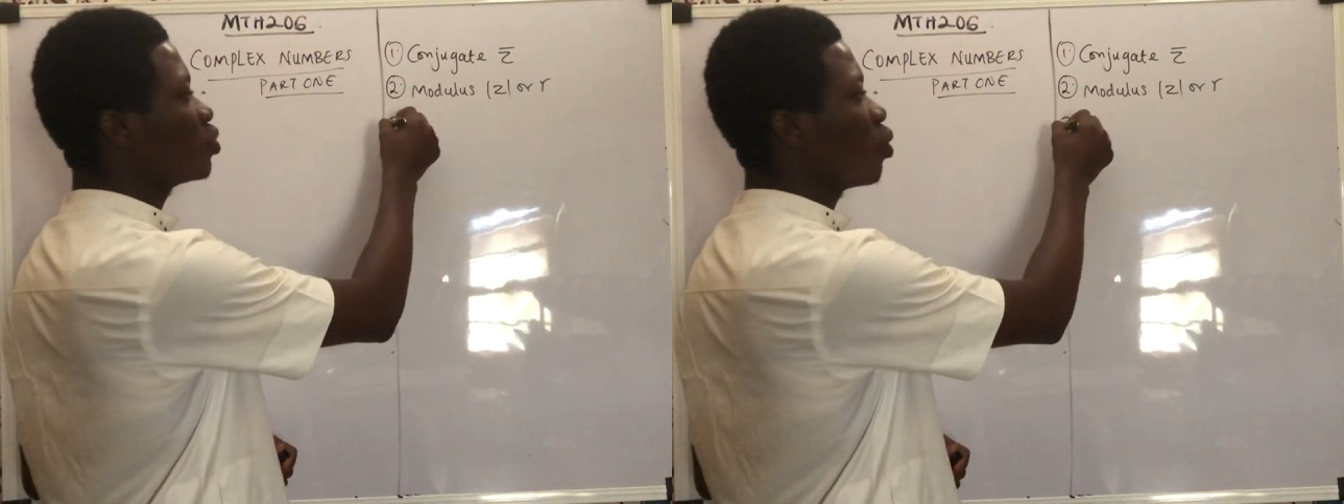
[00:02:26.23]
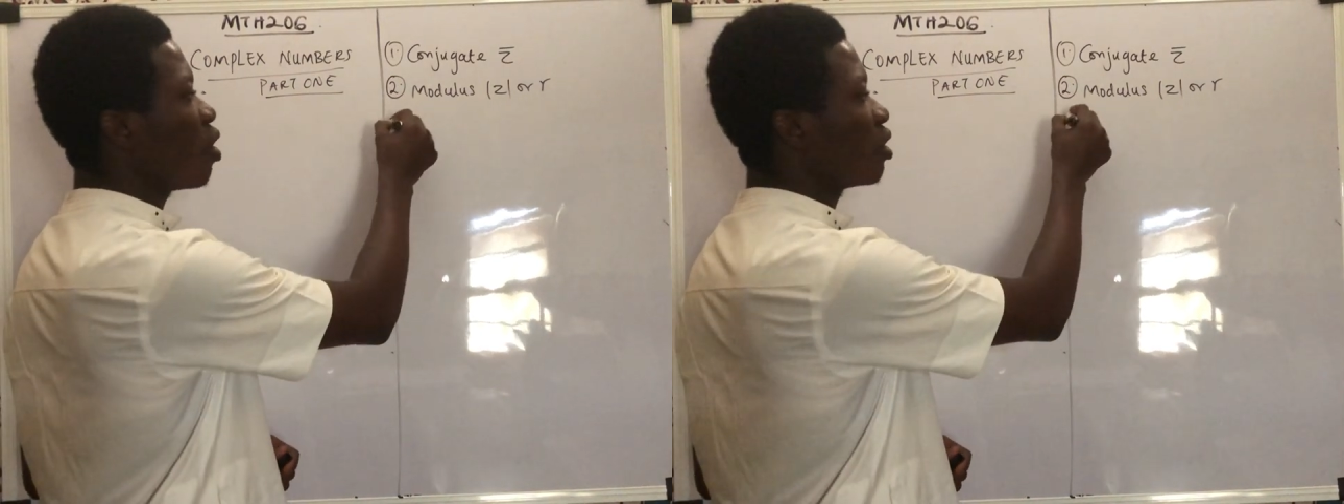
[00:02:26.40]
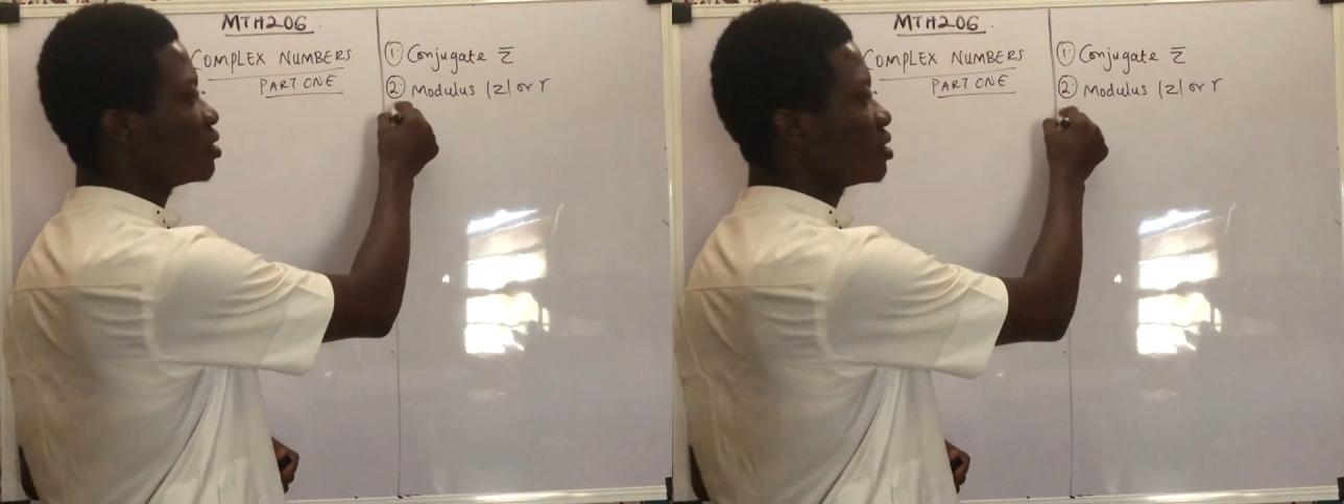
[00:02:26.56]

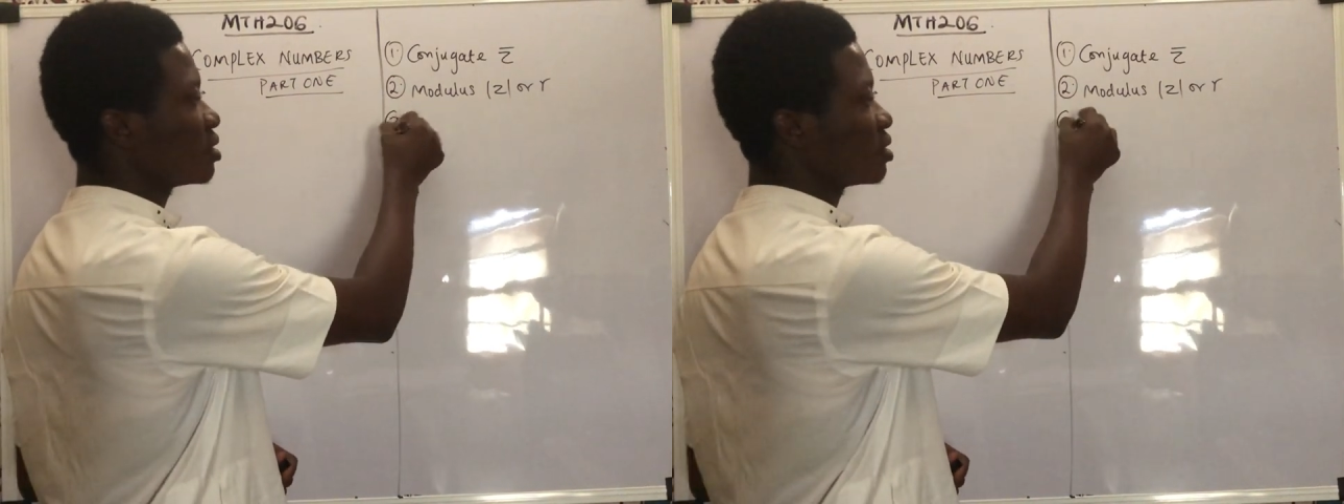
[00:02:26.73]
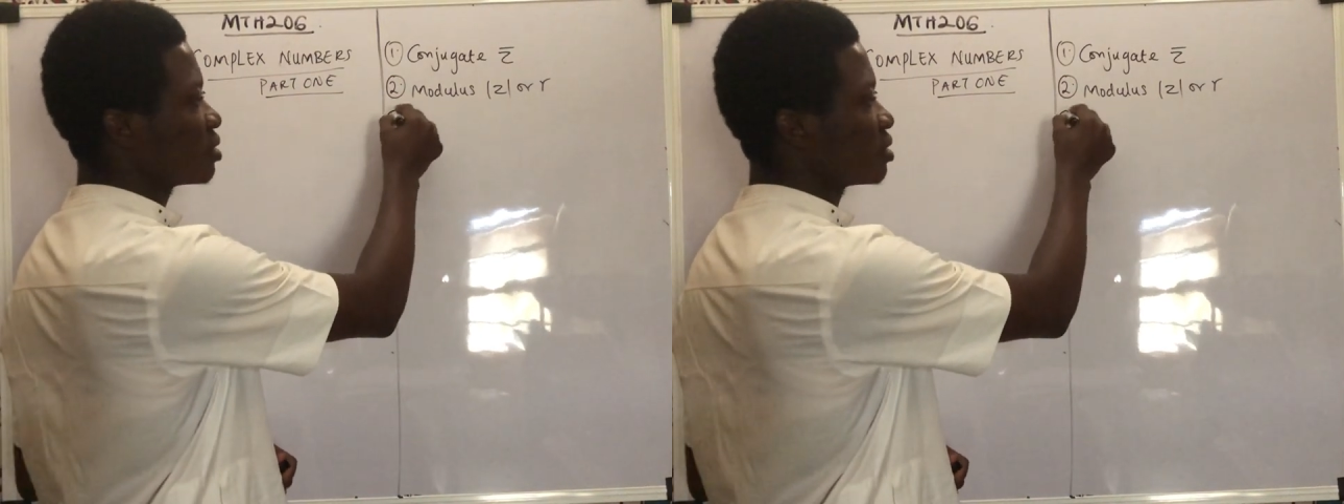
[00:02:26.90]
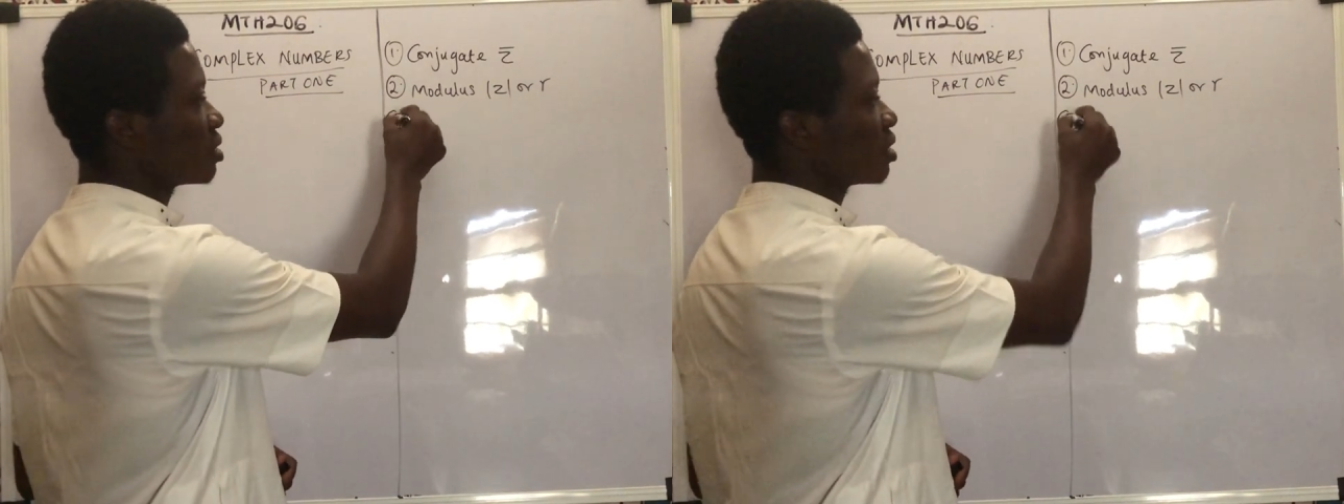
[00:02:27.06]
one
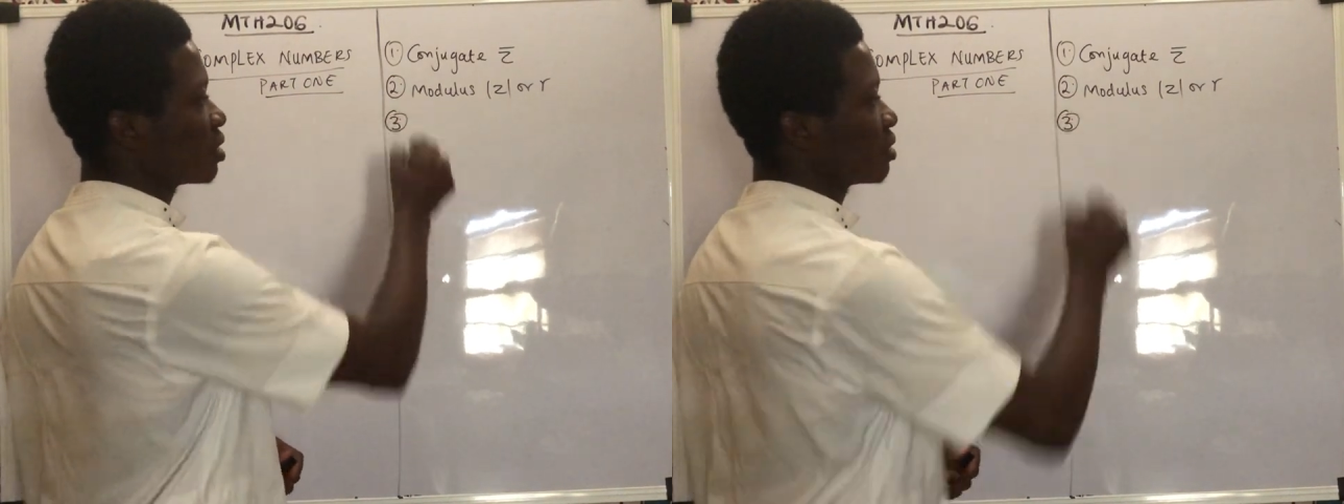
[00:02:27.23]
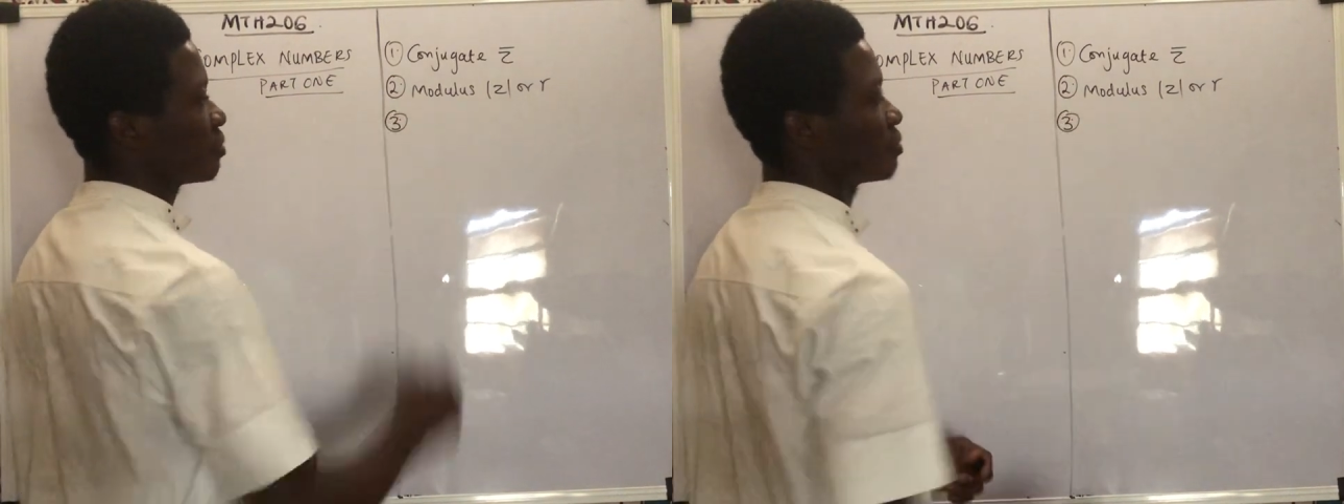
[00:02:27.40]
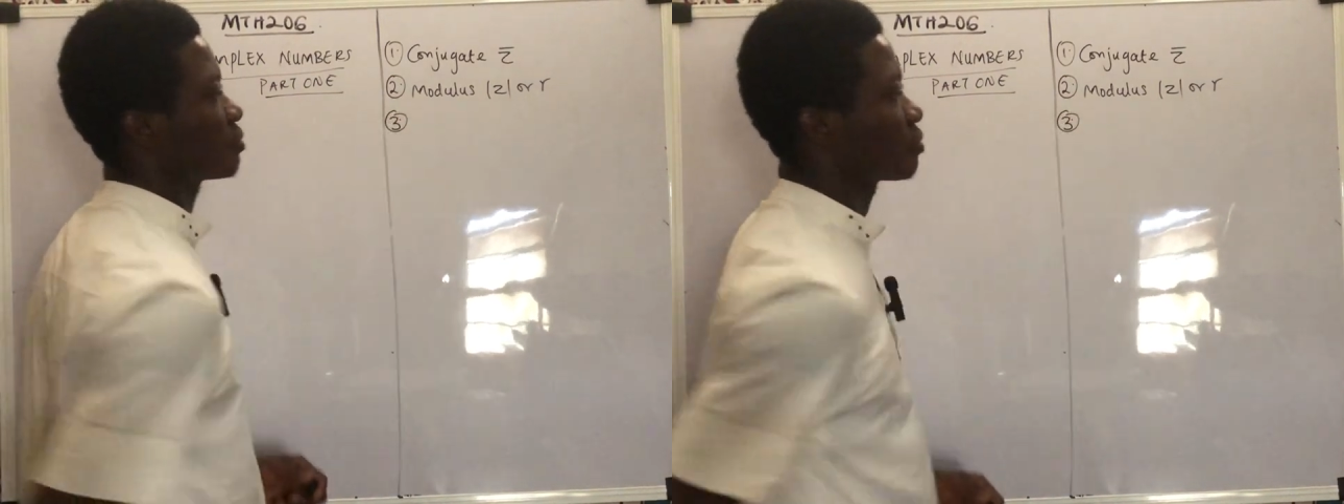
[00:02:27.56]

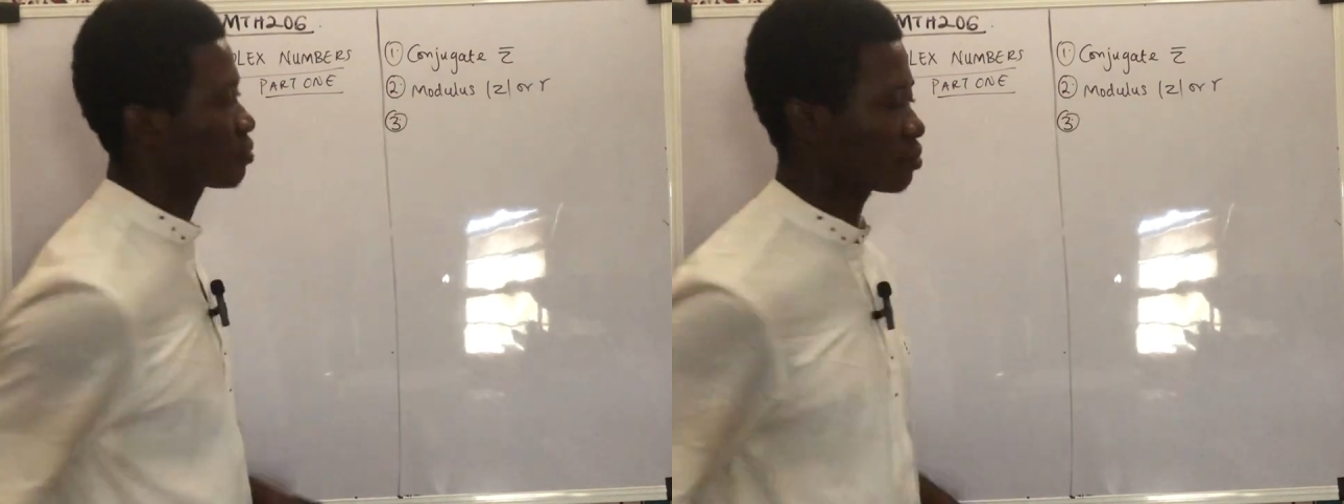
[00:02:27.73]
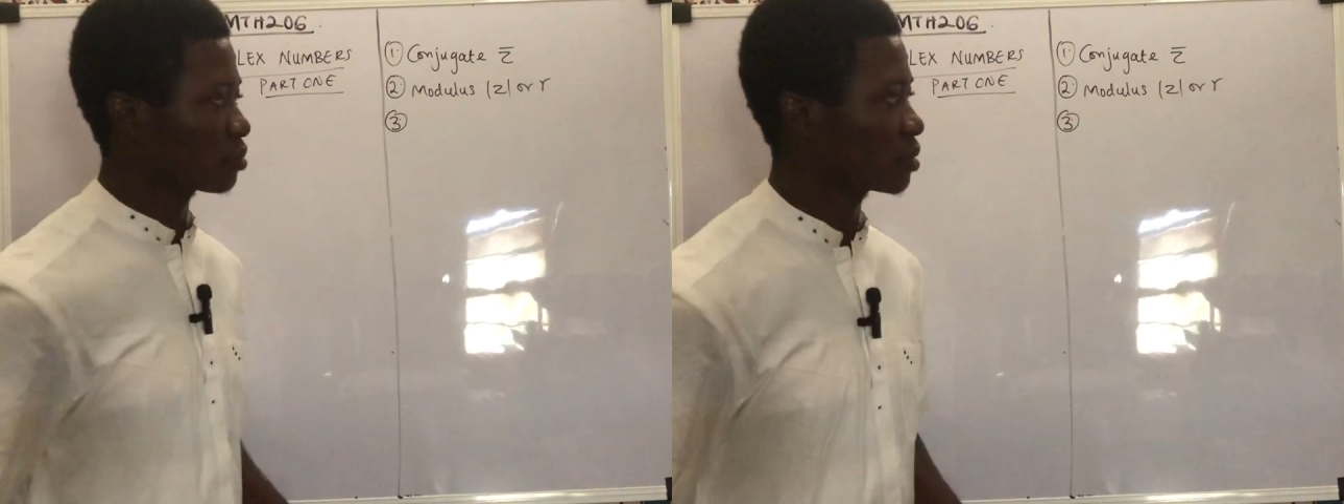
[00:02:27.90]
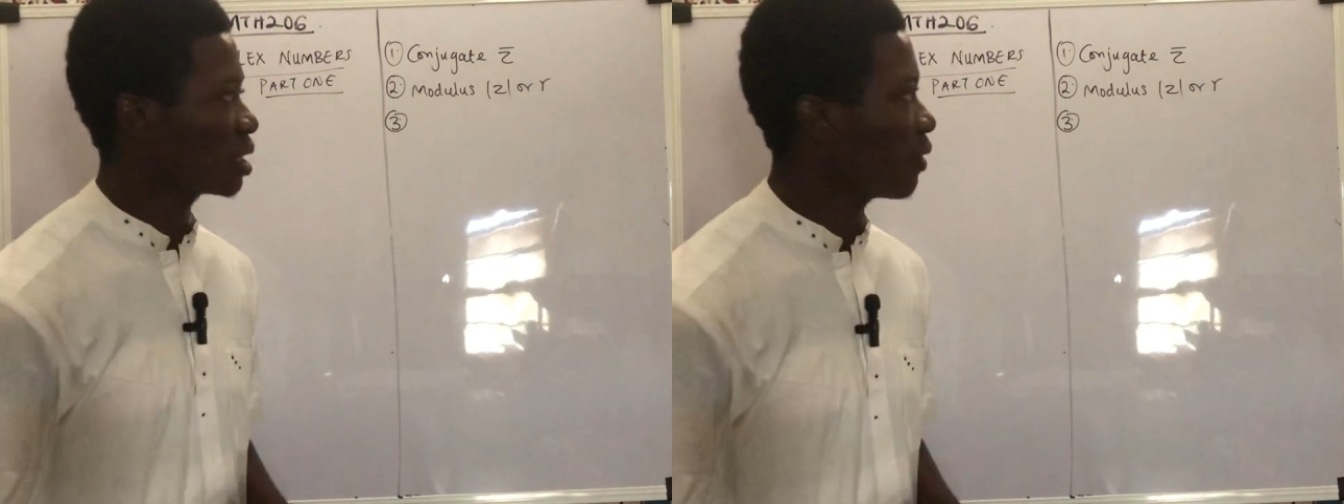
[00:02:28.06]

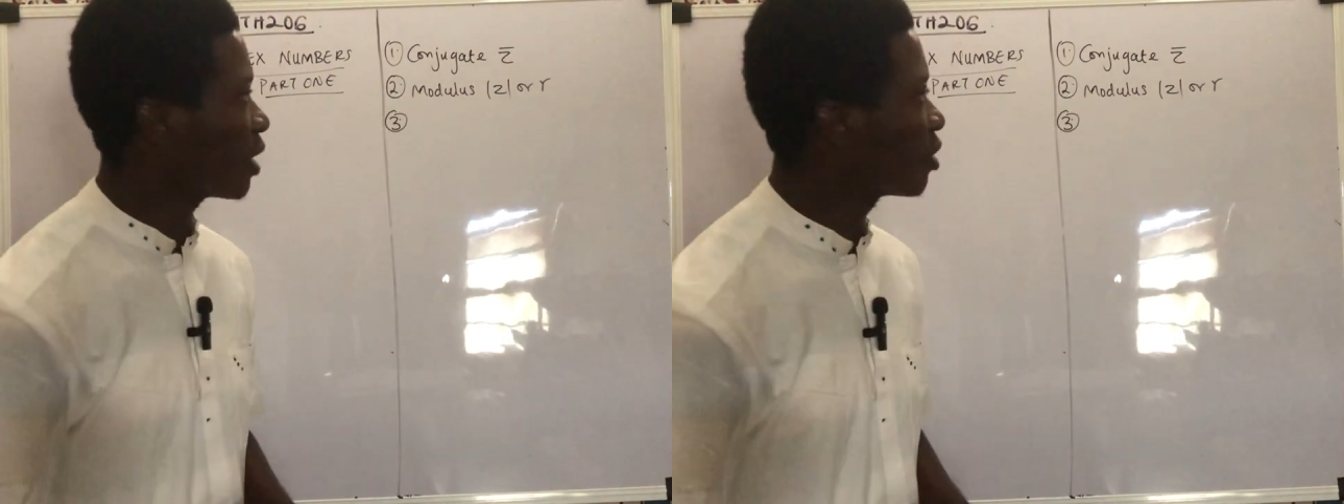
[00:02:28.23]
that we're